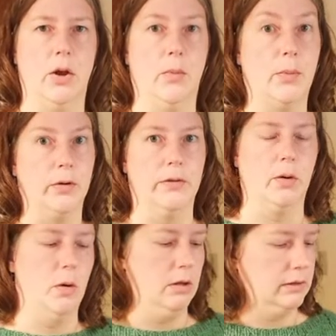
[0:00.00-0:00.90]
perfect
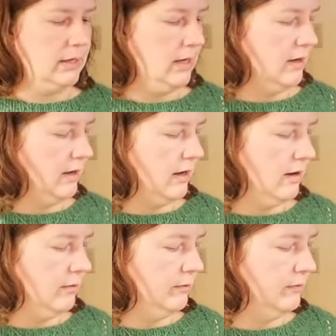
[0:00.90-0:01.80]
quality,
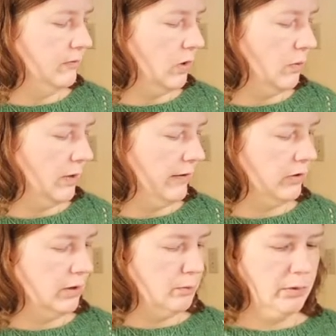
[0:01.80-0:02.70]
or
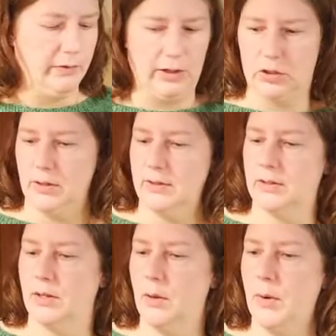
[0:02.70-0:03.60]
whatever. Imperfection
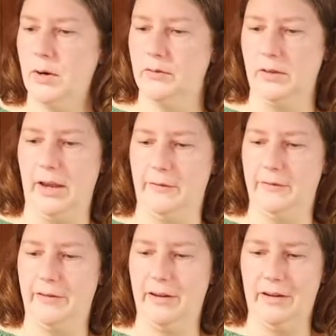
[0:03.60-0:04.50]
is a part of
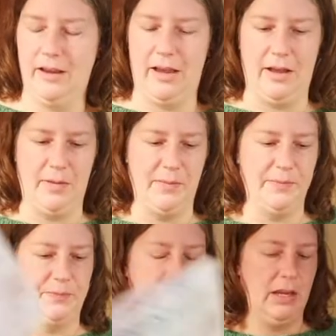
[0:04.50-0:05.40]
life.
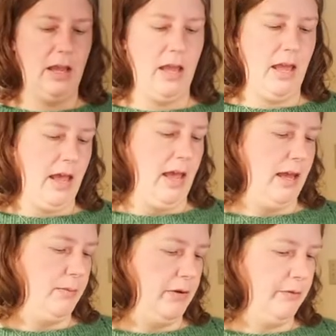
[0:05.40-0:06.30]
And
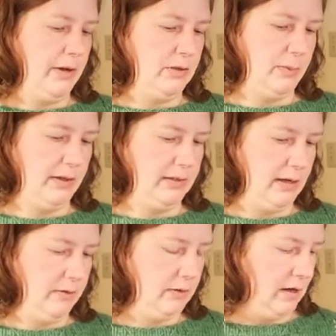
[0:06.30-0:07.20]
my friend picked
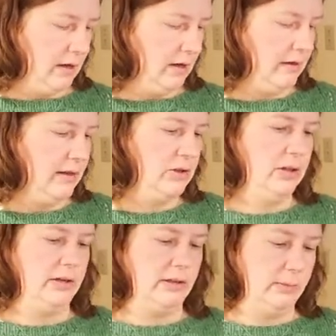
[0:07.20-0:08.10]
out, I think she
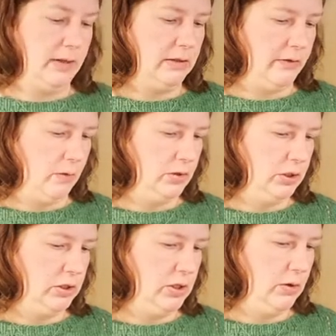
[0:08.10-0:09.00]
got to specify which
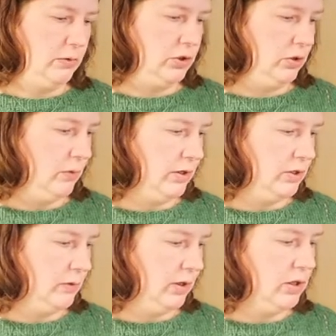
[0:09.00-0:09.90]
stones she wanted
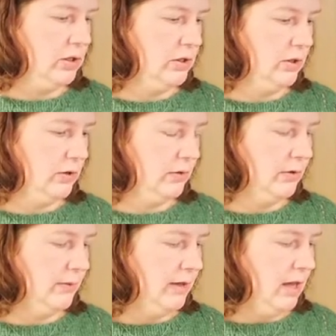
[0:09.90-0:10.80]
to include.
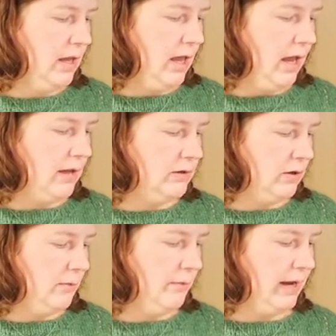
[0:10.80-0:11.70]
And
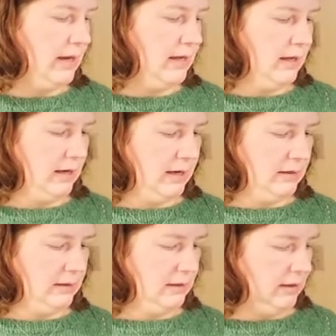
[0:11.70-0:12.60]
so my
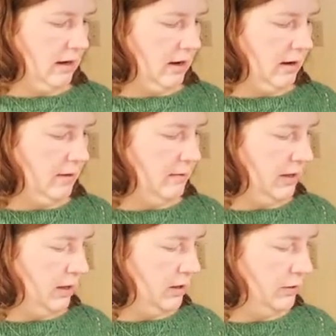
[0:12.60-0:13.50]
kit
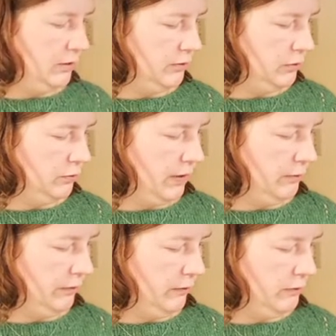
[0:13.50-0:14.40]
includes Red
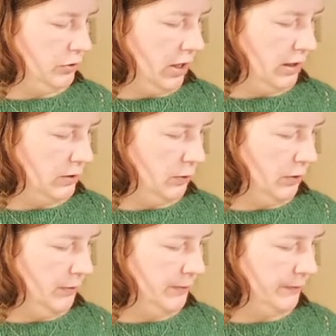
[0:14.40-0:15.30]
River Jasper,